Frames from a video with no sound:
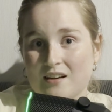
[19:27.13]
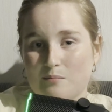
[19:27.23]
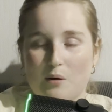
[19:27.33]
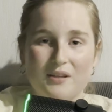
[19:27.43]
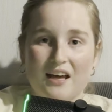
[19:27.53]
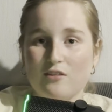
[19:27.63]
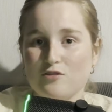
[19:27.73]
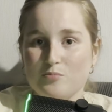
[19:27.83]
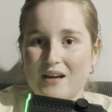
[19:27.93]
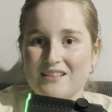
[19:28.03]
But without
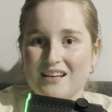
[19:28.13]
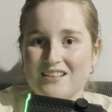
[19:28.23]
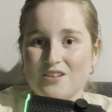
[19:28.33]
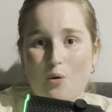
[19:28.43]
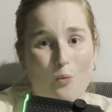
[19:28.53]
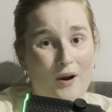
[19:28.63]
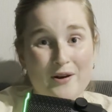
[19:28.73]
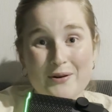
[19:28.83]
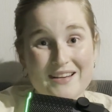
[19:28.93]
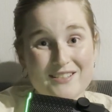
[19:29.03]
those bad days, we
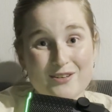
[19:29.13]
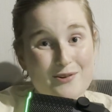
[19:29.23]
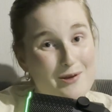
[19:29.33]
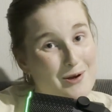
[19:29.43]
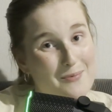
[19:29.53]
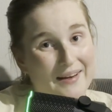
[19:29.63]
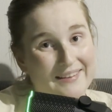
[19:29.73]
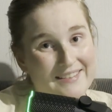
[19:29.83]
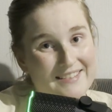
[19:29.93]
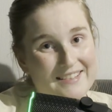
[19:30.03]
don't get to know the good
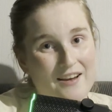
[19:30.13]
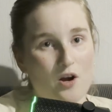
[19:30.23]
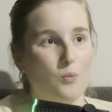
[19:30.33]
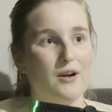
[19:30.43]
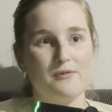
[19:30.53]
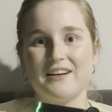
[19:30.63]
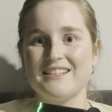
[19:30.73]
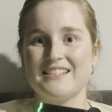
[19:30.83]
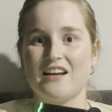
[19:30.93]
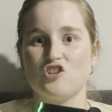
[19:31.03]
ones. We don't
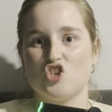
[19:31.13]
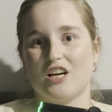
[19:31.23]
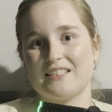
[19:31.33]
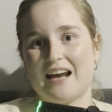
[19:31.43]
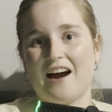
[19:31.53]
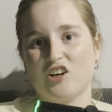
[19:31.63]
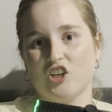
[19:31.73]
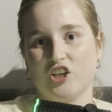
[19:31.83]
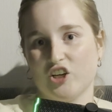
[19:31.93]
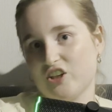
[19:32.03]
understand just how
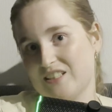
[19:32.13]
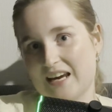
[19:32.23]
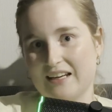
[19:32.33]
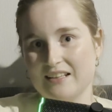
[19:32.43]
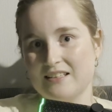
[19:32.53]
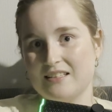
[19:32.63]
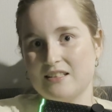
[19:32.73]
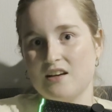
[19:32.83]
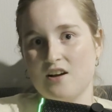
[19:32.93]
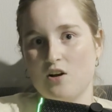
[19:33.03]
good a good day is
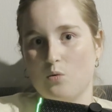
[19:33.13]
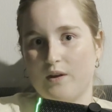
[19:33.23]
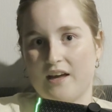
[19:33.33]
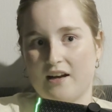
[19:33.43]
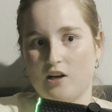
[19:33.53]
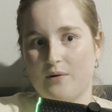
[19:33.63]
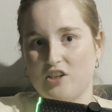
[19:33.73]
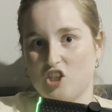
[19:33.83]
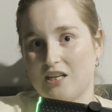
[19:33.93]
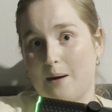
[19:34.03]
without knowing
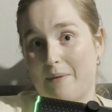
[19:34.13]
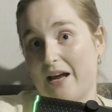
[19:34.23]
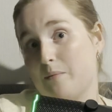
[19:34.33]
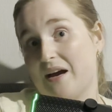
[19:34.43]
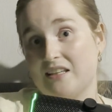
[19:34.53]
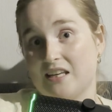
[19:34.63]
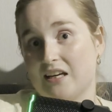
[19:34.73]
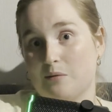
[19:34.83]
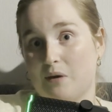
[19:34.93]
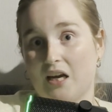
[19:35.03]
just how bad a bad day
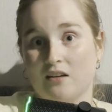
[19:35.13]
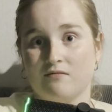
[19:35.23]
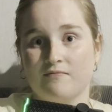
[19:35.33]
can be.